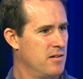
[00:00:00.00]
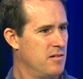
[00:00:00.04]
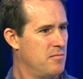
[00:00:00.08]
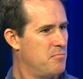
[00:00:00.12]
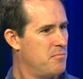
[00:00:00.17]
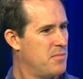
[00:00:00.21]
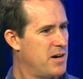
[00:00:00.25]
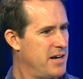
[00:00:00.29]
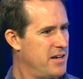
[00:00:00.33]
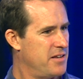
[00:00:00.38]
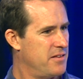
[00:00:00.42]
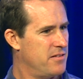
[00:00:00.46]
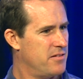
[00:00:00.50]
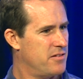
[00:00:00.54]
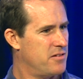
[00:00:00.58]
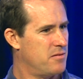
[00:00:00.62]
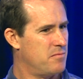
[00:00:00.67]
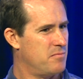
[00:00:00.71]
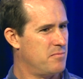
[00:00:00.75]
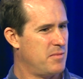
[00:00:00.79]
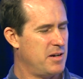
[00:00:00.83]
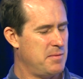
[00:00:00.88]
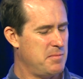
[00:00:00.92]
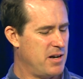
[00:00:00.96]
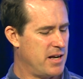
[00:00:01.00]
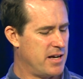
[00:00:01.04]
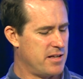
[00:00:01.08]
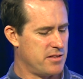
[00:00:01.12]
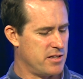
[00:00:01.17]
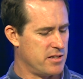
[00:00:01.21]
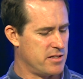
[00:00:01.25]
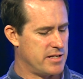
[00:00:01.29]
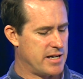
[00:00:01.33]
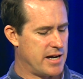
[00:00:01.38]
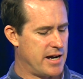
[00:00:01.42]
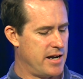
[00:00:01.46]
mites, maybe not
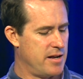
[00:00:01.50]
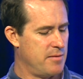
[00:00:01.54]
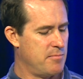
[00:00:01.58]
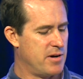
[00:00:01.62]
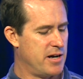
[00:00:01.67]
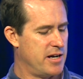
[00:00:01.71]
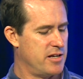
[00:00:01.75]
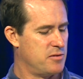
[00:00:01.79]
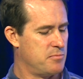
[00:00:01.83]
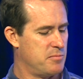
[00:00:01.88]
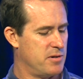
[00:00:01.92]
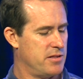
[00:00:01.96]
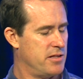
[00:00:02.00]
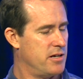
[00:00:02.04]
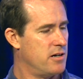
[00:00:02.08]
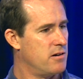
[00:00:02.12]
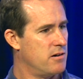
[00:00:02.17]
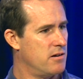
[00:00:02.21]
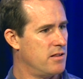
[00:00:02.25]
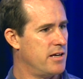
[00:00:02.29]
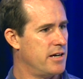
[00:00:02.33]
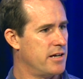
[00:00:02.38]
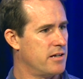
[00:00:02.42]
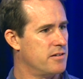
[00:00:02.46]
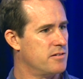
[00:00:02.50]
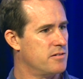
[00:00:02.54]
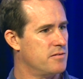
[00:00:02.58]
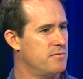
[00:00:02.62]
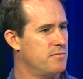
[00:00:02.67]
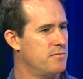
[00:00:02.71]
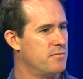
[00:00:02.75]
the tiny mites, but they were like,